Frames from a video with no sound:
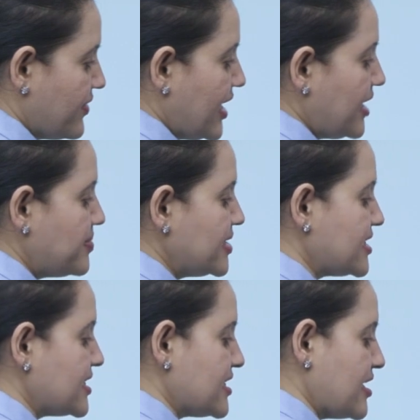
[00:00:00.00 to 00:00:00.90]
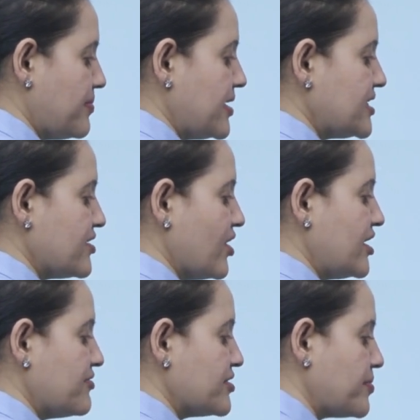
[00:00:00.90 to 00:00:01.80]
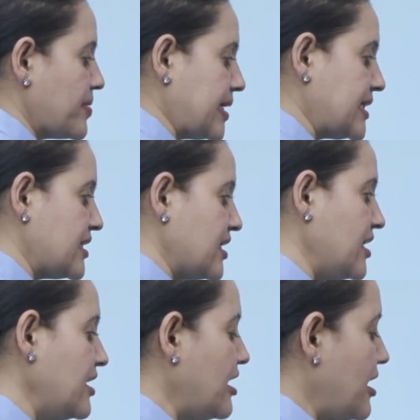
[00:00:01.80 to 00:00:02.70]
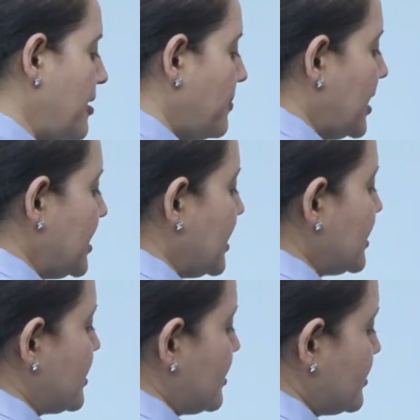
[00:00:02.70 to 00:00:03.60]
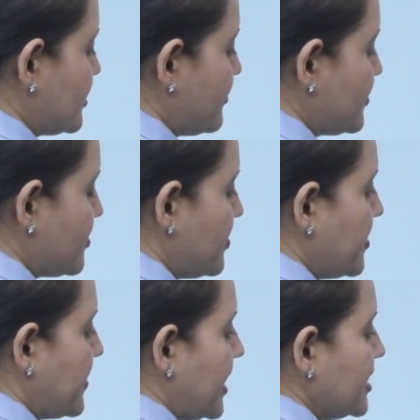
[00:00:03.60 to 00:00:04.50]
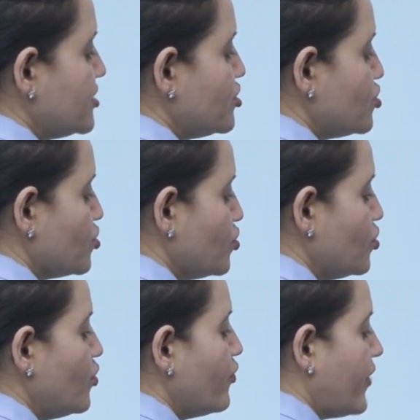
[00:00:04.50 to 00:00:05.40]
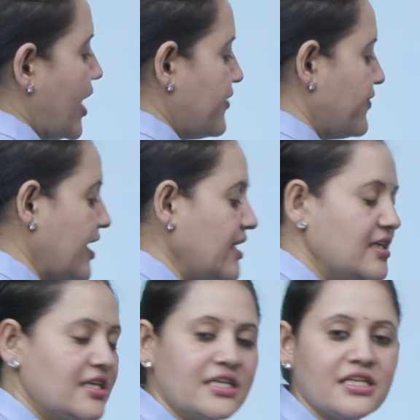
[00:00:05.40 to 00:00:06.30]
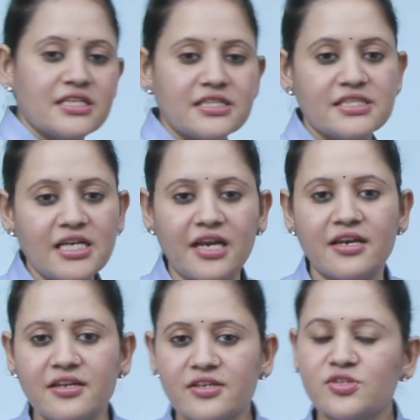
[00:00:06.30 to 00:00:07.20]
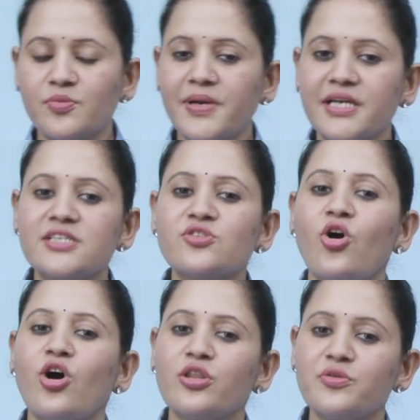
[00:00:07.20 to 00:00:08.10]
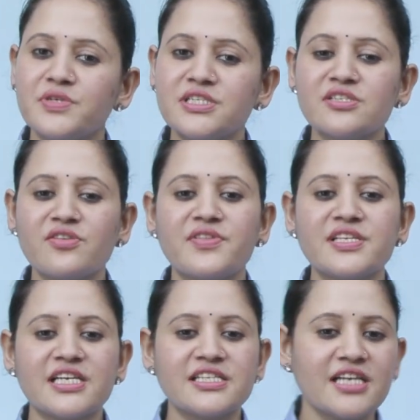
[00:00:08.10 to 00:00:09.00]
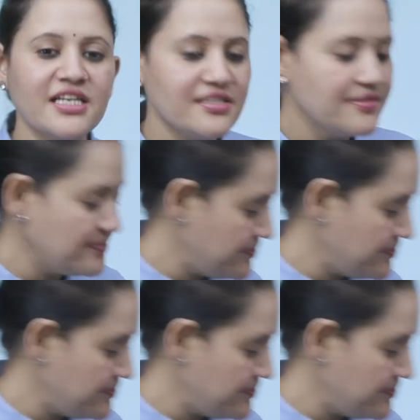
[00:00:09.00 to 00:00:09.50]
That means this number is not divisible by 3, but it is divisible by 2, 5 and 10. So practice all the questions of this exercise.